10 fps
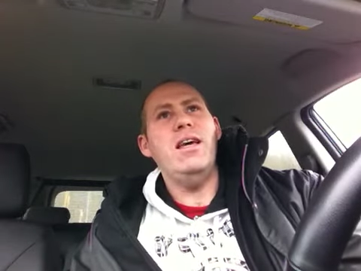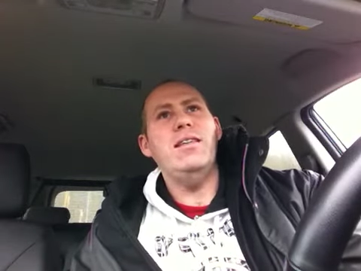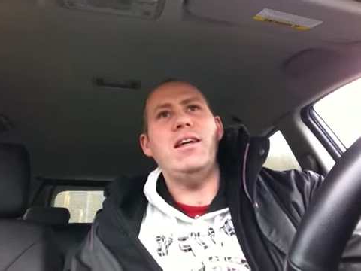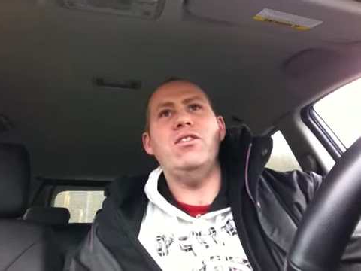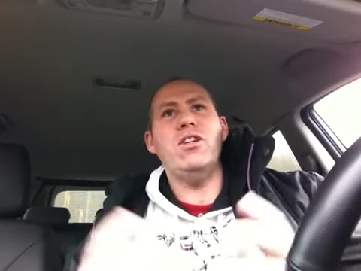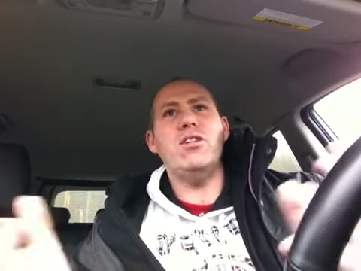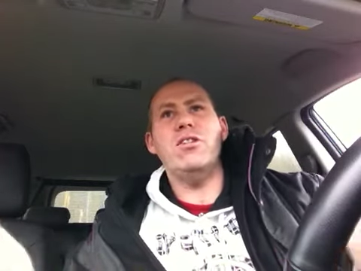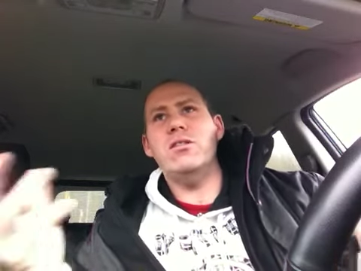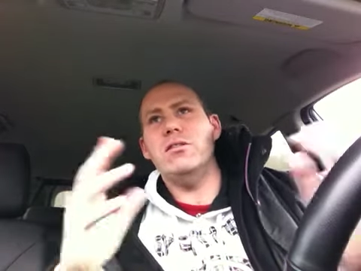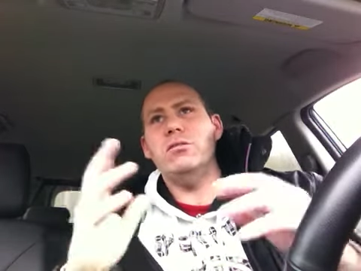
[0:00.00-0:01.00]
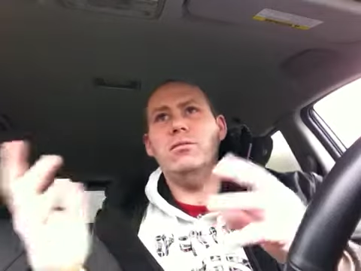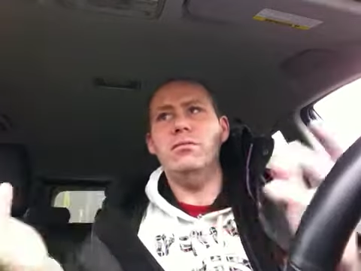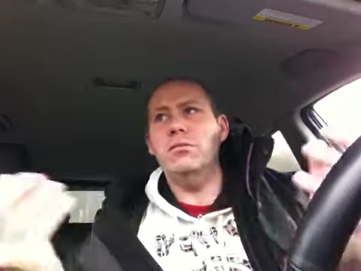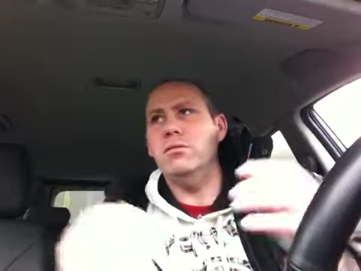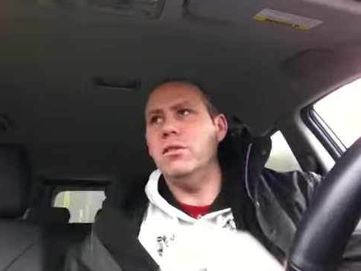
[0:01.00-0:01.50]
they're just
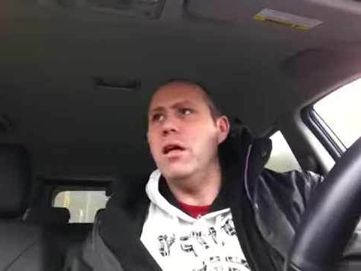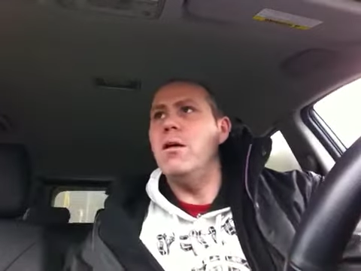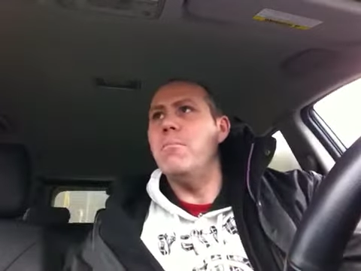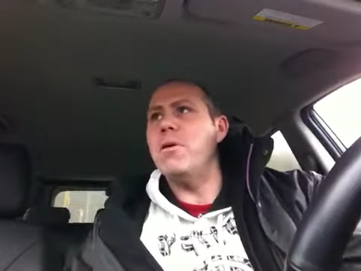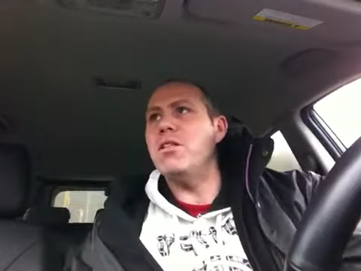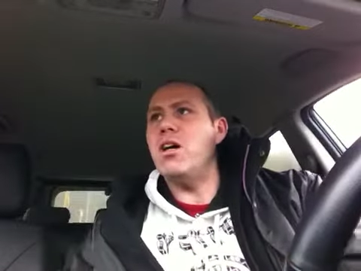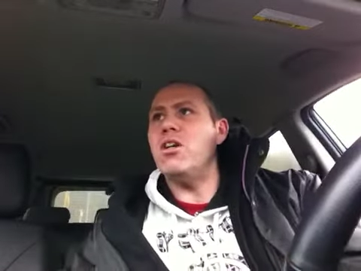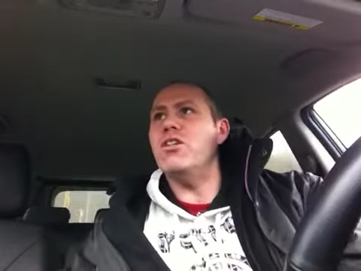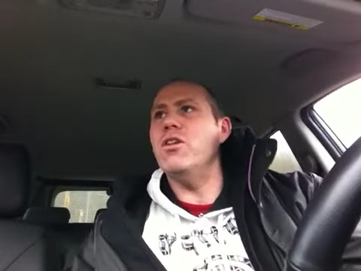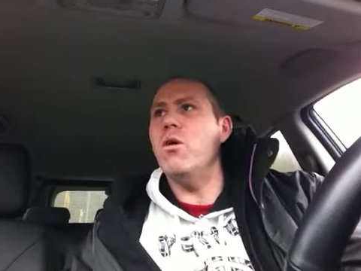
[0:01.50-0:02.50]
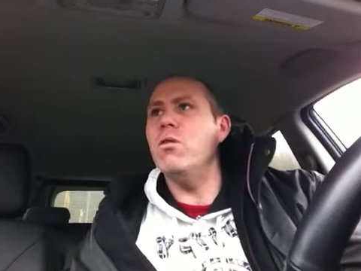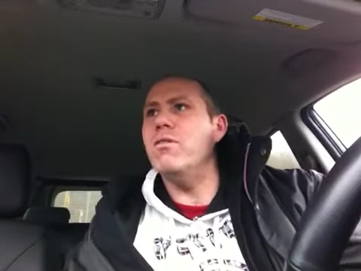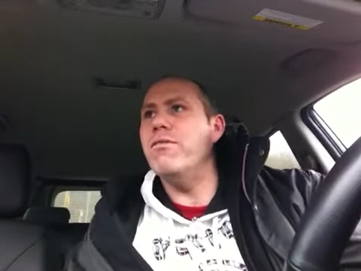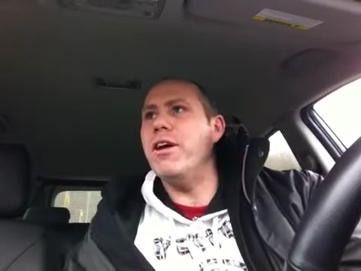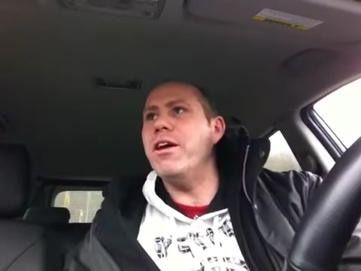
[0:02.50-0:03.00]
massaging all the
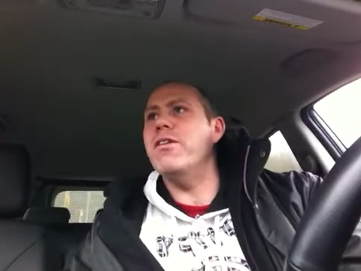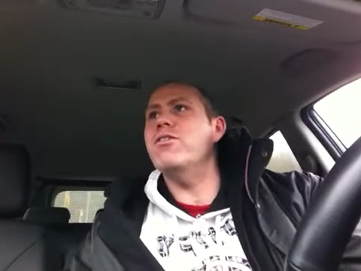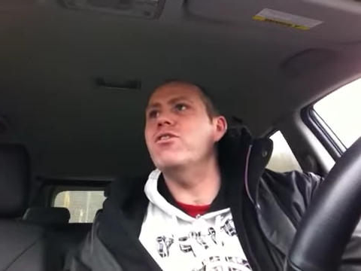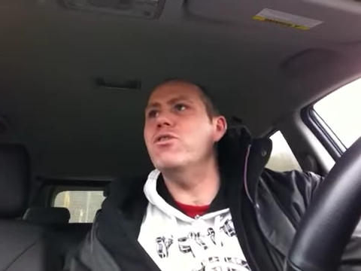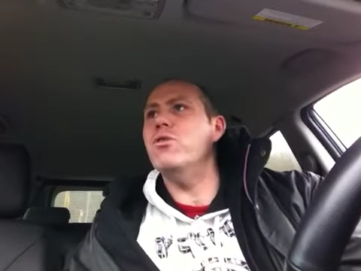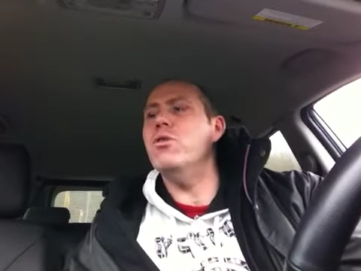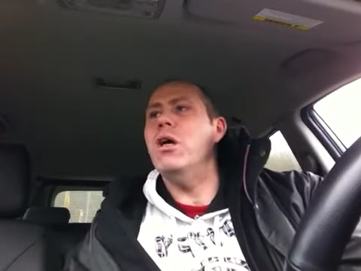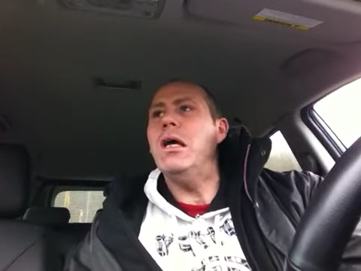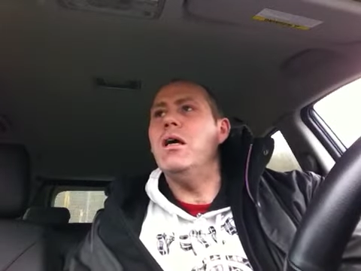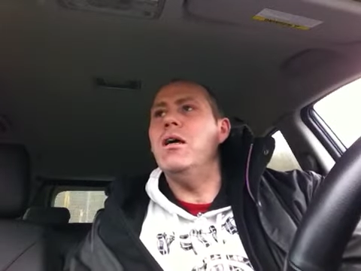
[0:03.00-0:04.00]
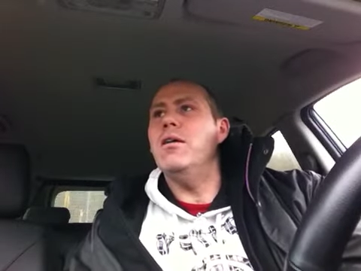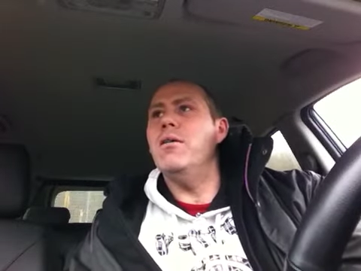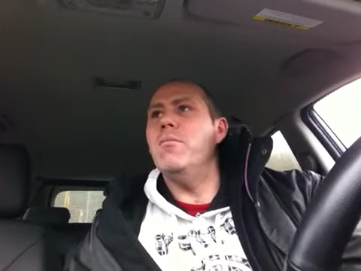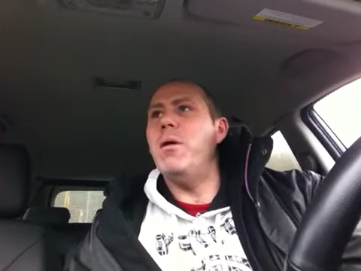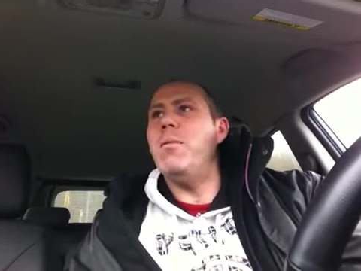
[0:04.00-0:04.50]
figures to
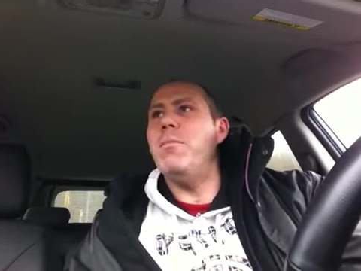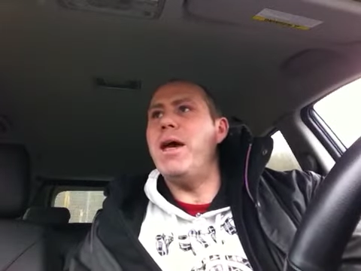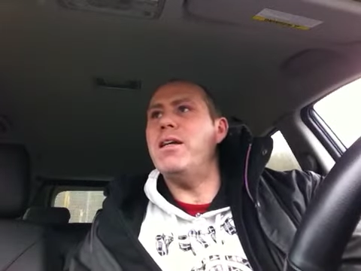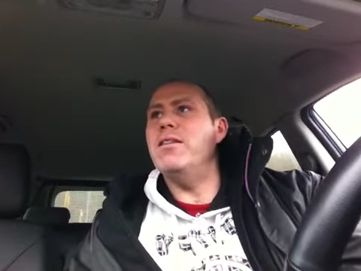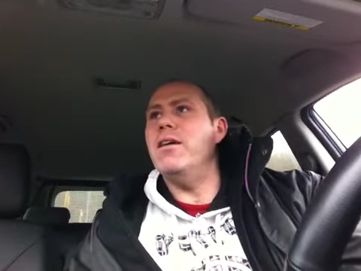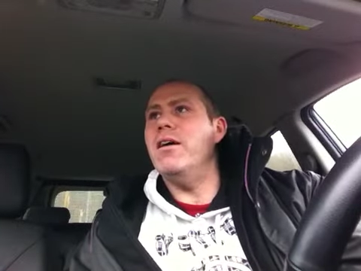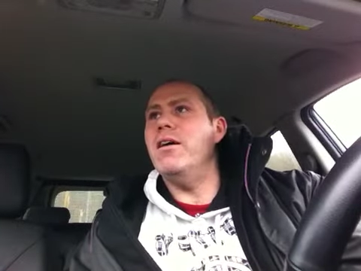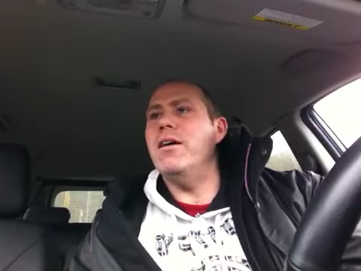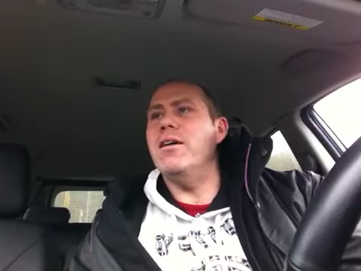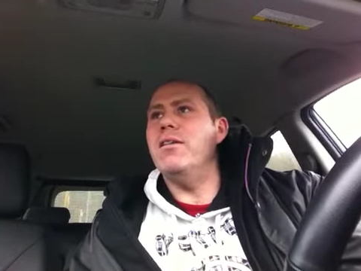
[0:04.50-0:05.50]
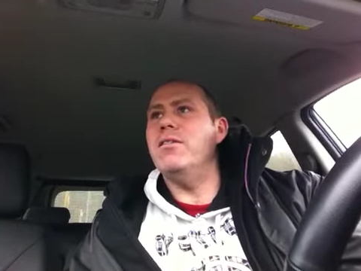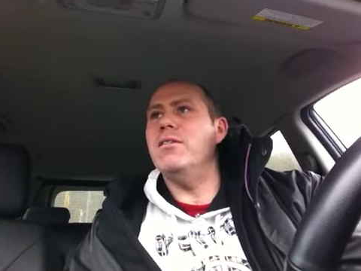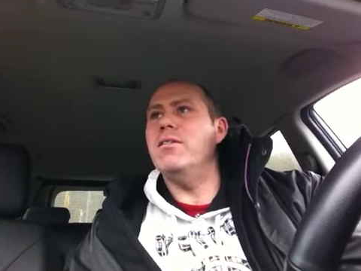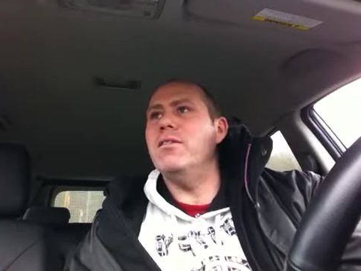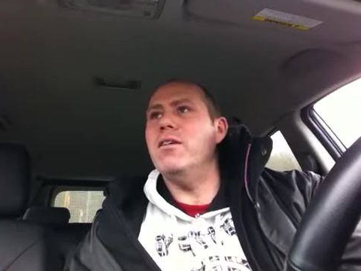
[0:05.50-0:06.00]
make
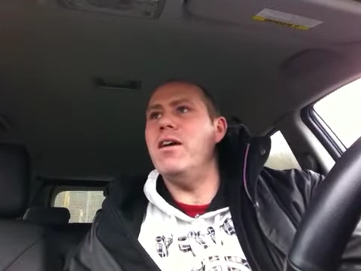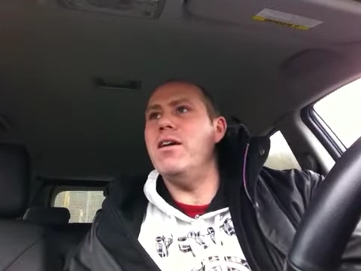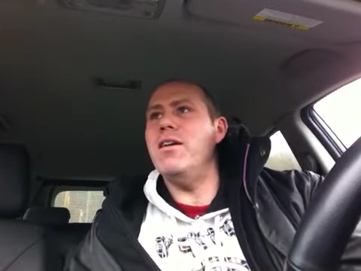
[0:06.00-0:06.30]
the